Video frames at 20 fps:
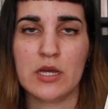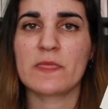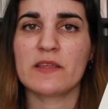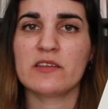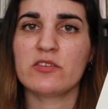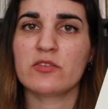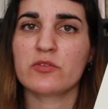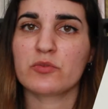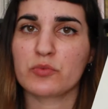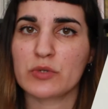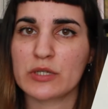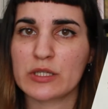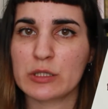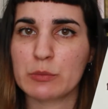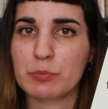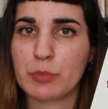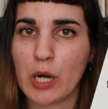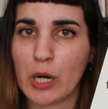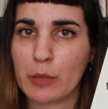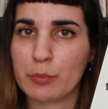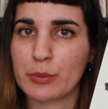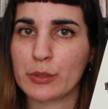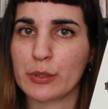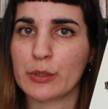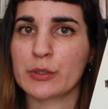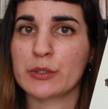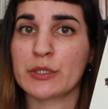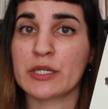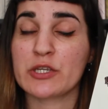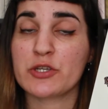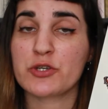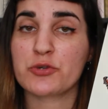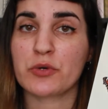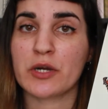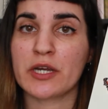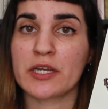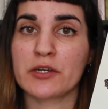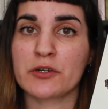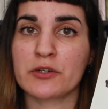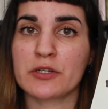This is a really popular nature
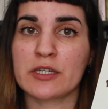writer.